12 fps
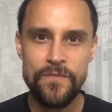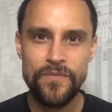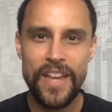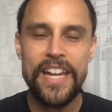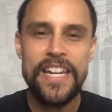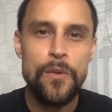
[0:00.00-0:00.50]

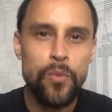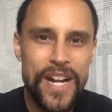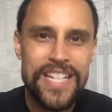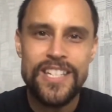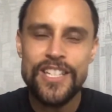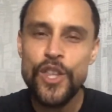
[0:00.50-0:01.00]
and he
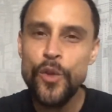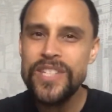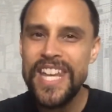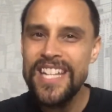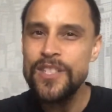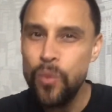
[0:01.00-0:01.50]
raises those
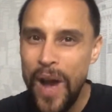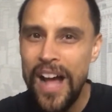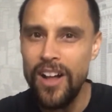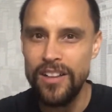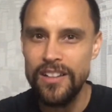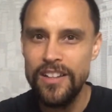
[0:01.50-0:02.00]
kids
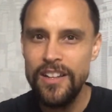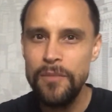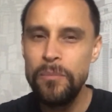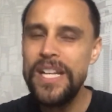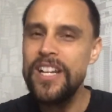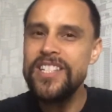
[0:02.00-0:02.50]
well
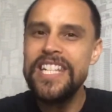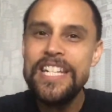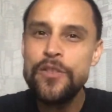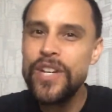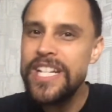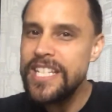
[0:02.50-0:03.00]
because he
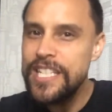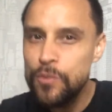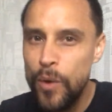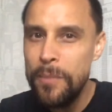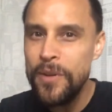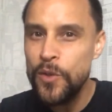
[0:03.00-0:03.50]
treats his
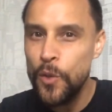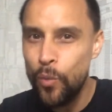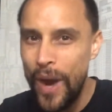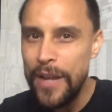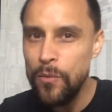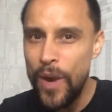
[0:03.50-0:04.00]
women the
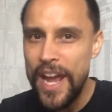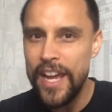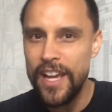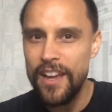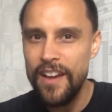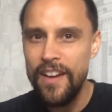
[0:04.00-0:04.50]
right
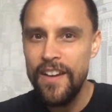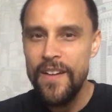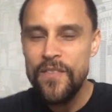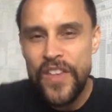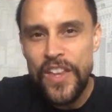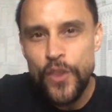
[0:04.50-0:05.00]
way,
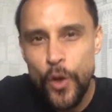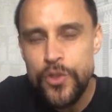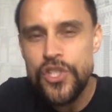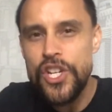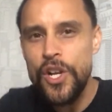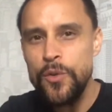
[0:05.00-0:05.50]
then
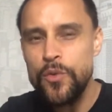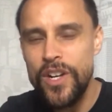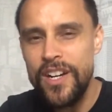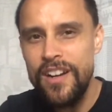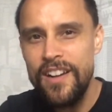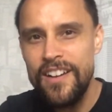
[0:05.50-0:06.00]
those
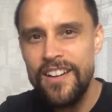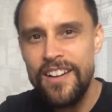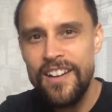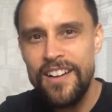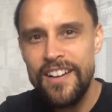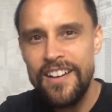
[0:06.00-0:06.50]
children
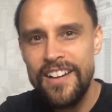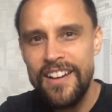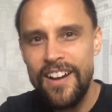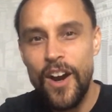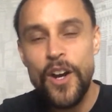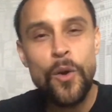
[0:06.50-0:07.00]

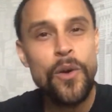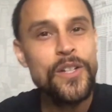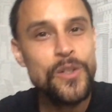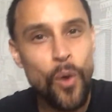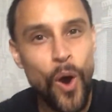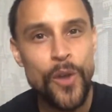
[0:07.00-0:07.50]
are going
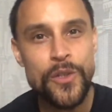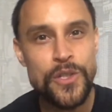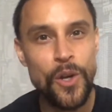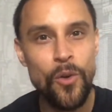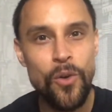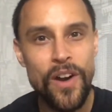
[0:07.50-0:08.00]
to
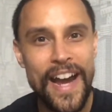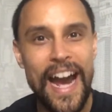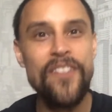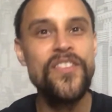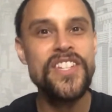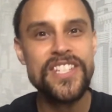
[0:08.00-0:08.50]
also
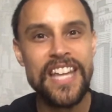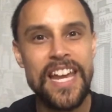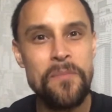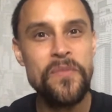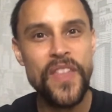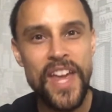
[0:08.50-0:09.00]
have the
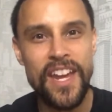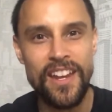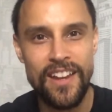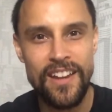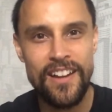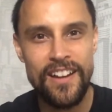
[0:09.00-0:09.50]
same thing.
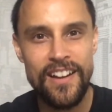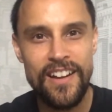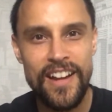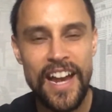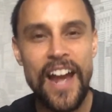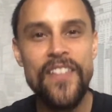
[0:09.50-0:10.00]

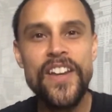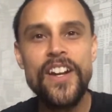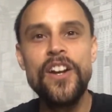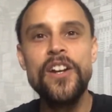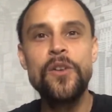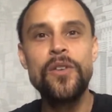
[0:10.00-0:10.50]
And they're
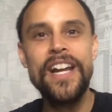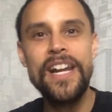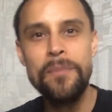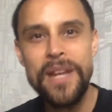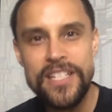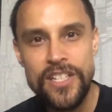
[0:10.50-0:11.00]
going to create
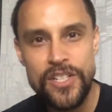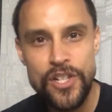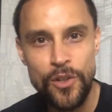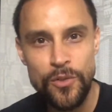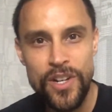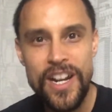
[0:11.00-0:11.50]
amazing
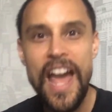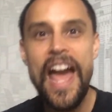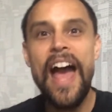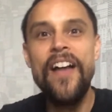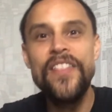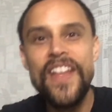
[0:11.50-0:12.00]
children.
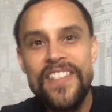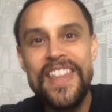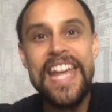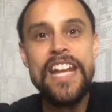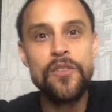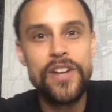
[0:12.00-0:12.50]
And then
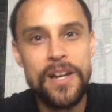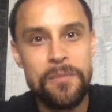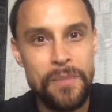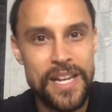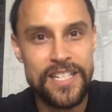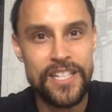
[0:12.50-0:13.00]
they create
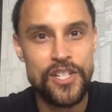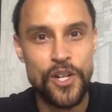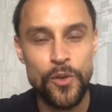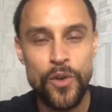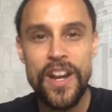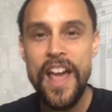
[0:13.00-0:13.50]
amazing
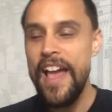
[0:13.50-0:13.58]
children.